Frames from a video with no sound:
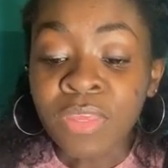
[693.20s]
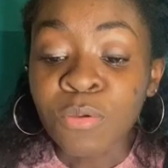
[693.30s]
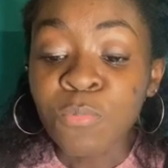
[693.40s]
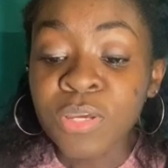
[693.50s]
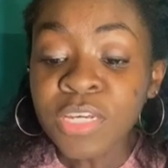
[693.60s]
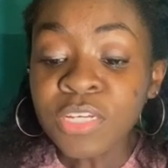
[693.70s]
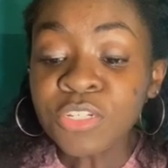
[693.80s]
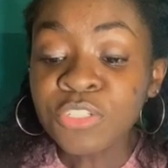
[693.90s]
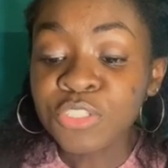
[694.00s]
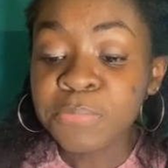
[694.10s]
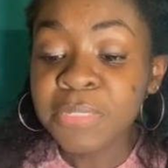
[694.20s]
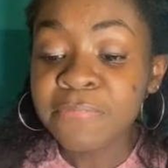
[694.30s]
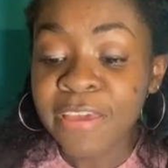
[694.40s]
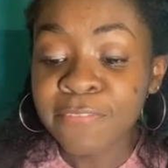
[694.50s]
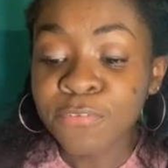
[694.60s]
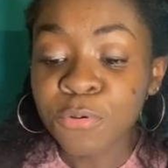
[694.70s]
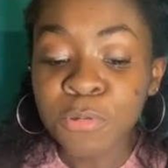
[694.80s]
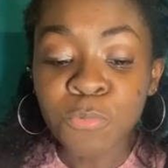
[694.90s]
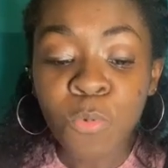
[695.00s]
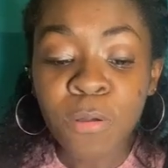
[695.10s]
We should be faithful
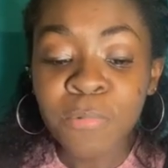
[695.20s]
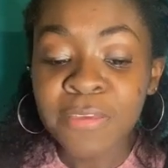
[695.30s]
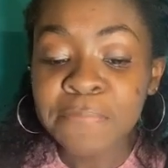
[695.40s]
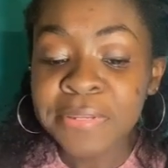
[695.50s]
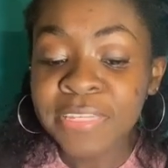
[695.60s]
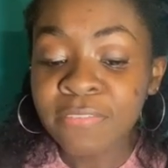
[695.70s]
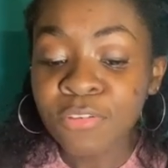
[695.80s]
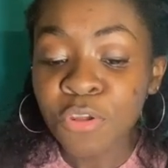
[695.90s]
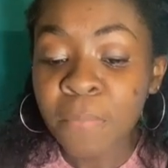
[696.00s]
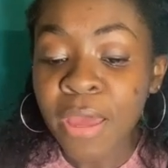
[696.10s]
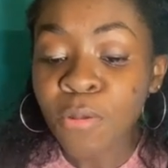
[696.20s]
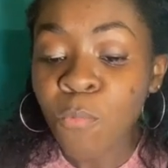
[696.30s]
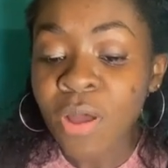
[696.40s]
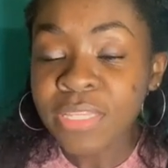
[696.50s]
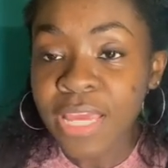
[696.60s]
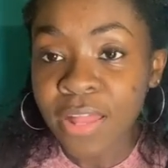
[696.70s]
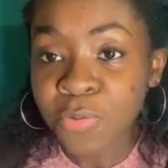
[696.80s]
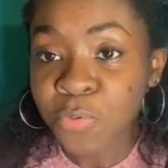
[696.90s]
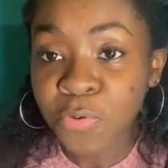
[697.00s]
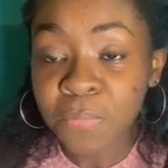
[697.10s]
with what we have been given, no matter what
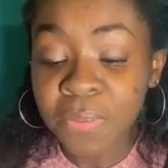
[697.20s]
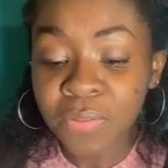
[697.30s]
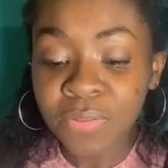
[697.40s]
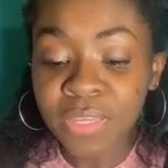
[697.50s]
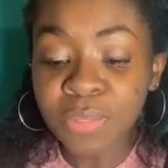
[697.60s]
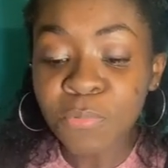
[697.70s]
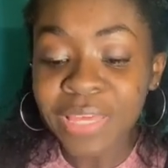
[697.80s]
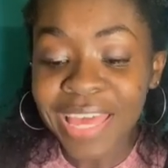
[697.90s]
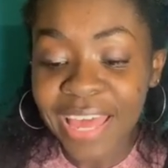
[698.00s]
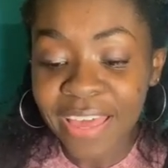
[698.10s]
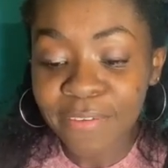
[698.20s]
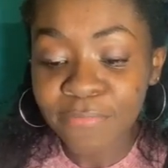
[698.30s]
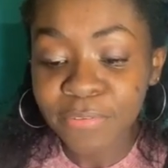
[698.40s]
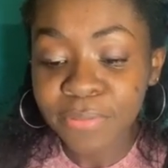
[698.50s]
talent or ability we have.